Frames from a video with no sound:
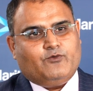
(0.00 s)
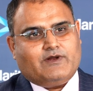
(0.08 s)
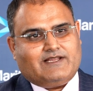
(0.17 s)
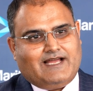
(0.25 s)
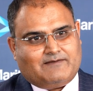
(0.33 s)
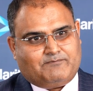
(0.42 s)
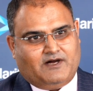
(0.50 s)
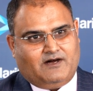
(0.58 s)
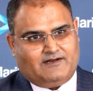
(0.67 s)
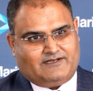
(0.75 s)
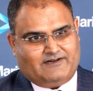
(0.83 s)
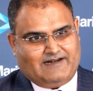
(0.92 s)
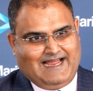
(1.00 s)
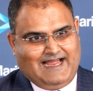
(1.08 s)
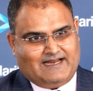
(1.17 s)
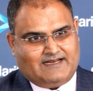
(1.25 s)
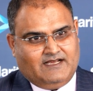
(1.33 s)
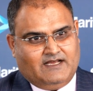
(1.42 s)
would that partner
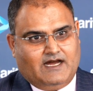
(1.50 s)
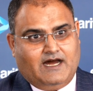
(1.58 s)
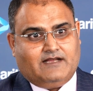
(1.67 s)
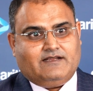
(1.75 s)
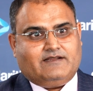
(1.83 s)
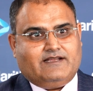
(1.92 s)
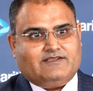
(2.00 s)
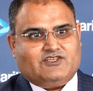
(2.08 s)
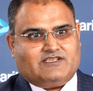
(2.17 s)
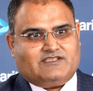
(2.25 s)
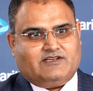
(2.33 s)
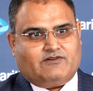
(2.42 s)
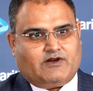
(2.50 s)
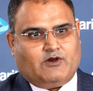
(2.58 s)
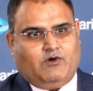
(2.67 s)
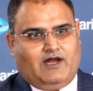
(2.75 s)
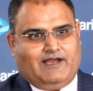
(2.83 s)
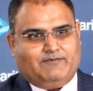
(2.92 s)
add other than just the
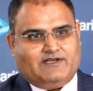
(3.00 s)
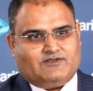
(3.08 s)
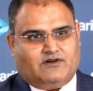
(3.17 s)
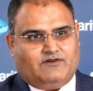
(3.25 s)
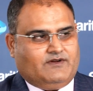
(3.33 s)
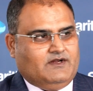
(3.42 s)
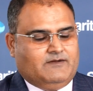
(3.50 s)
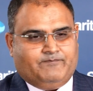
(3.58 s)
requirement of